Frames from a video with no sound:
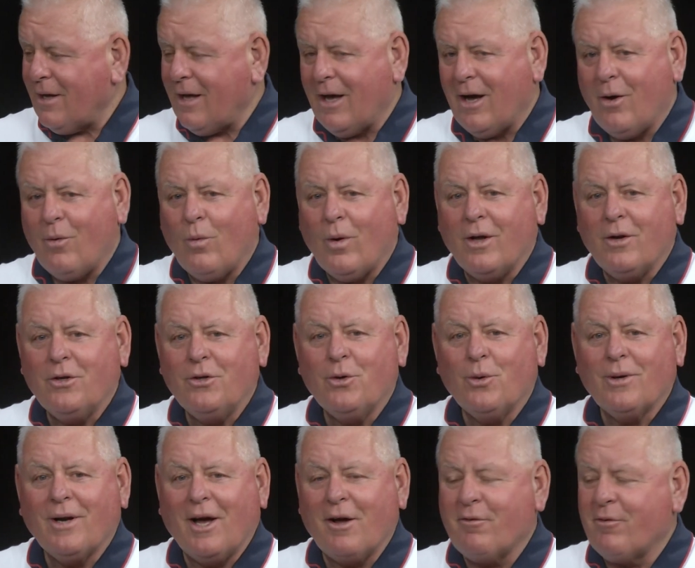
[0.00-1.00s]
When
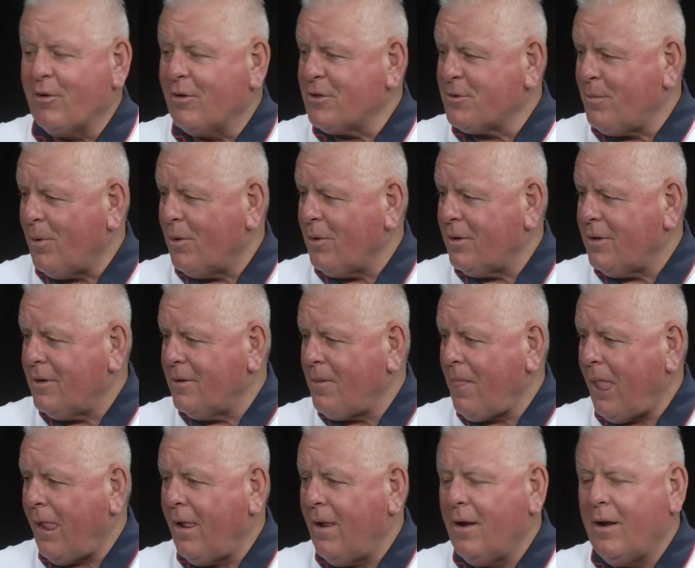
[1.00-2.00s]
you and I first spoke
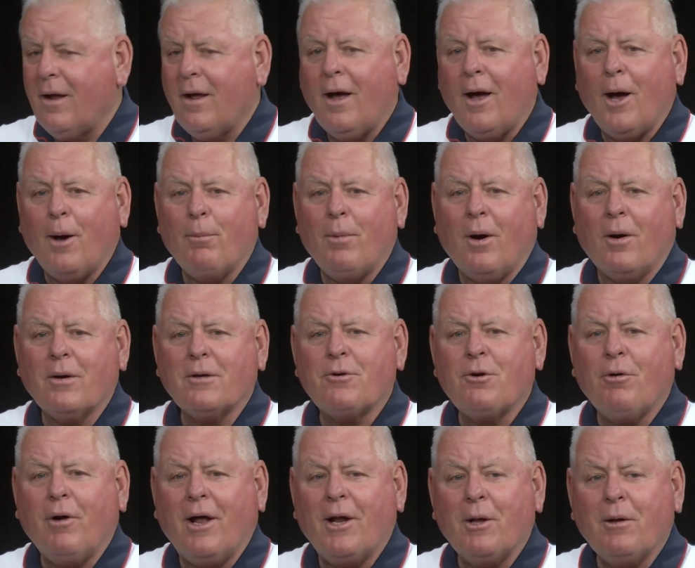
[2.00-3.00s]
about
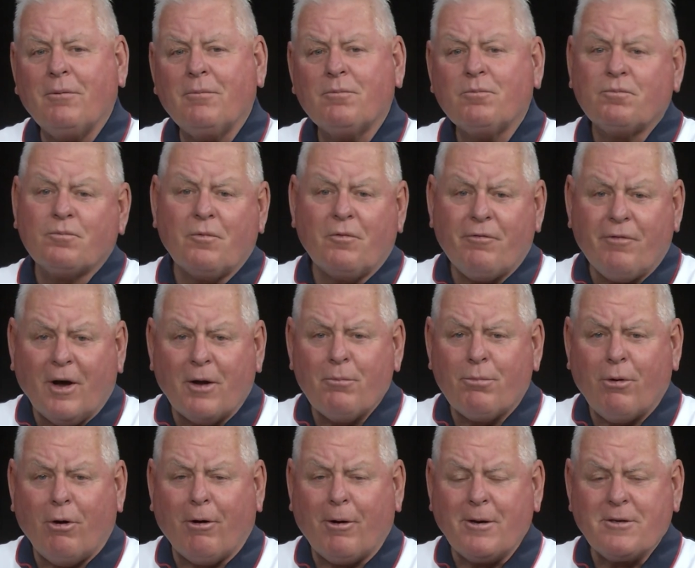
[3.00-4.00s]
creating fun
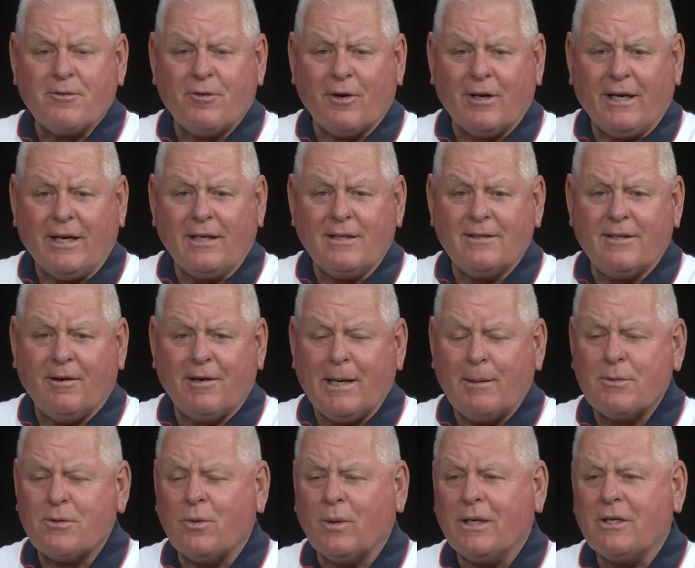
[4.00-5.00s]
programs for kids here in
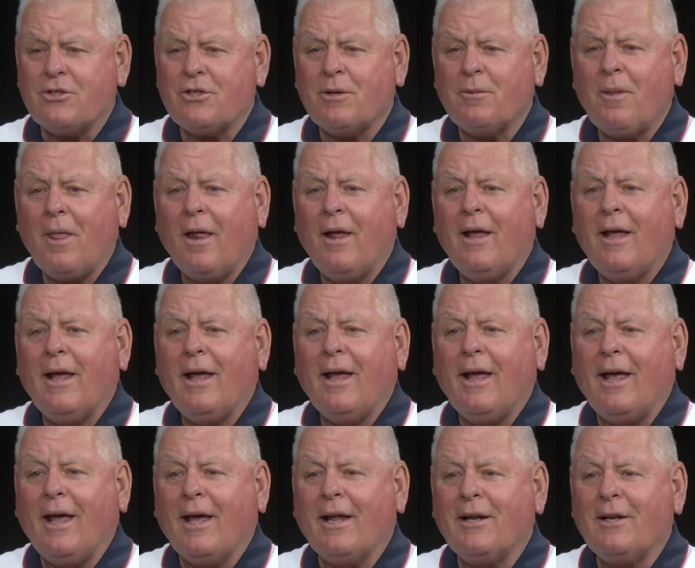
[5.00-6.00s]
Ipswich.
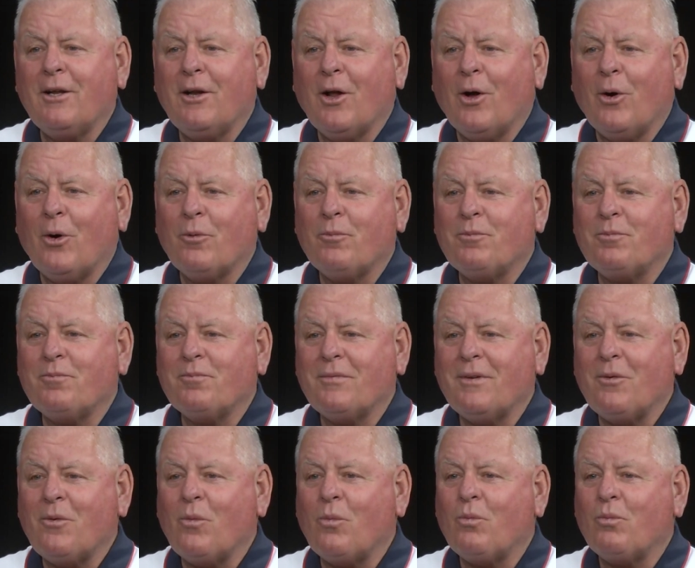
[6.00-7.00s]
And
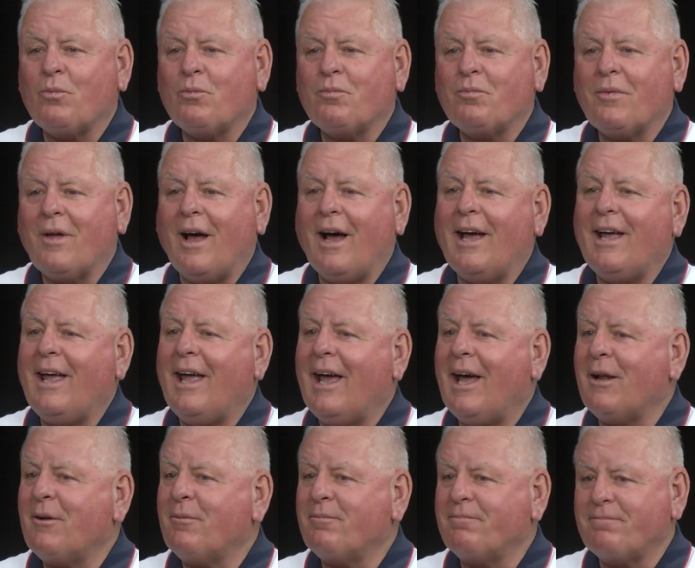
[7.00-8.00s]
I
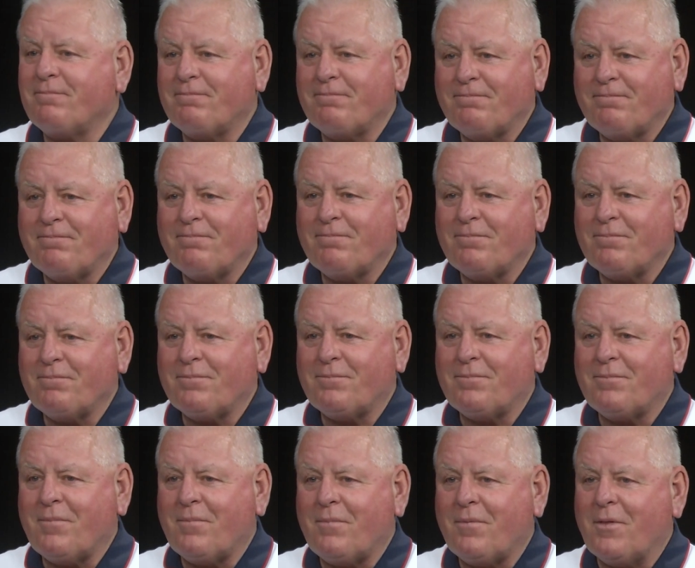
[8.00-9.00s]
had
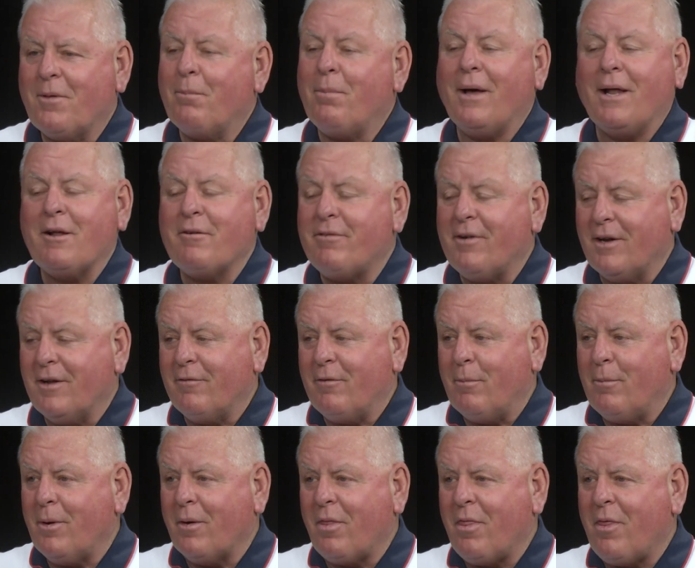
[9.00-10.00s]
the benefit of
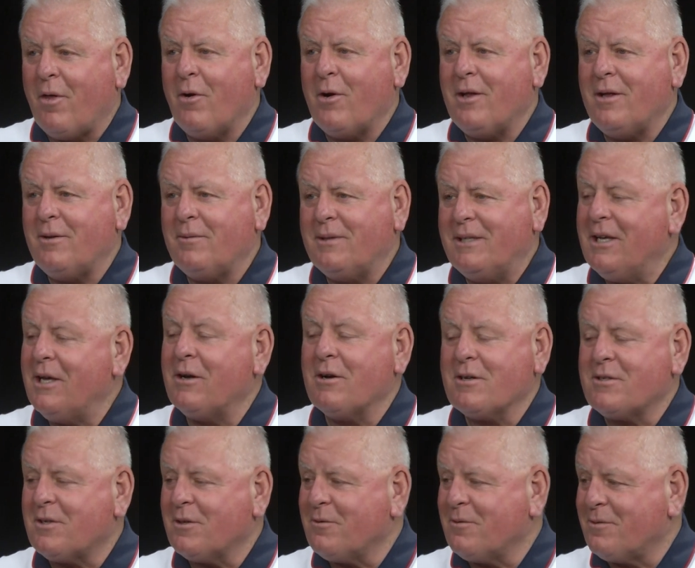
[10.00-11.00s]
about 30
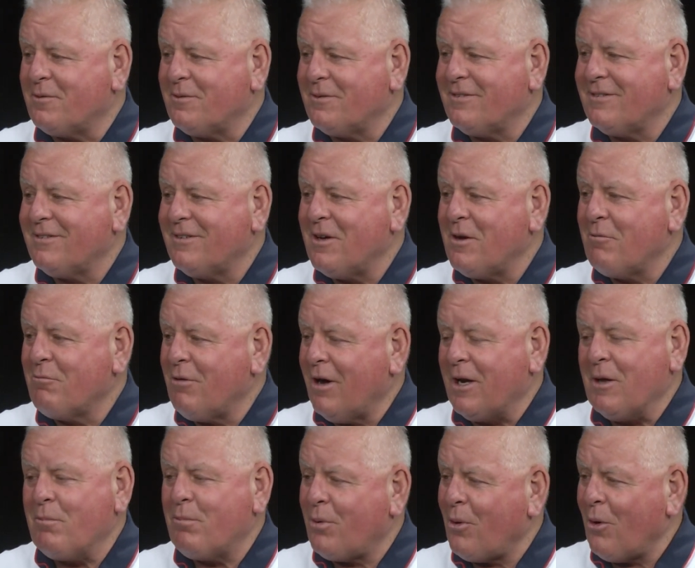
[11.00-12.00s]
years of
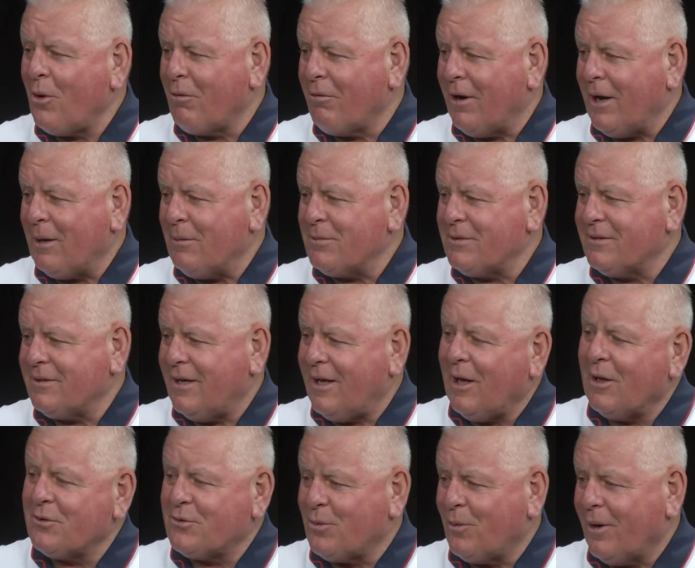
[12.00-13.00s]
running programs
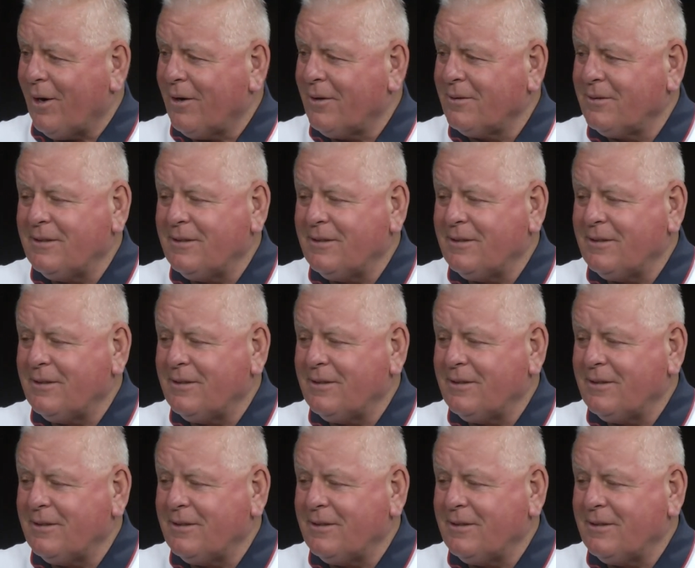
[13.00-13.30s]
elsewhere,